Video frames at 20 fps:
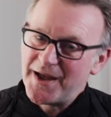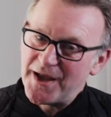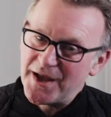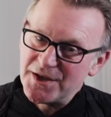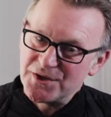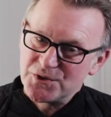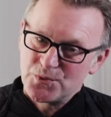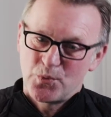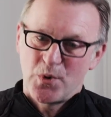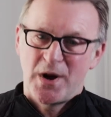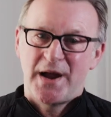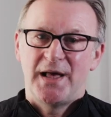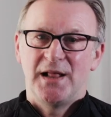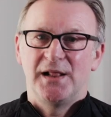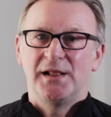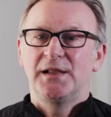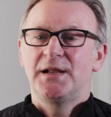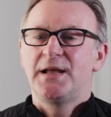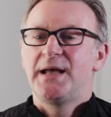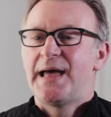as
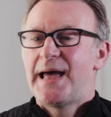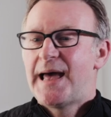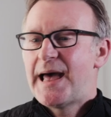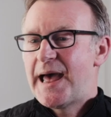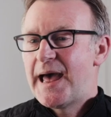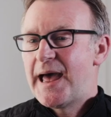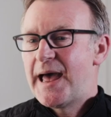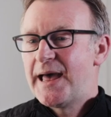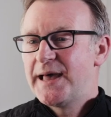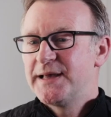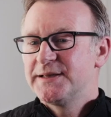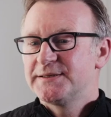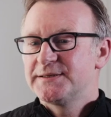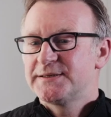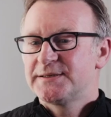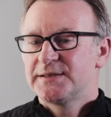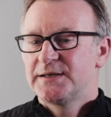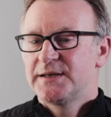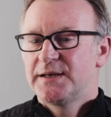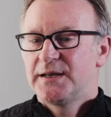well
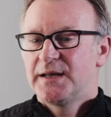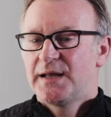as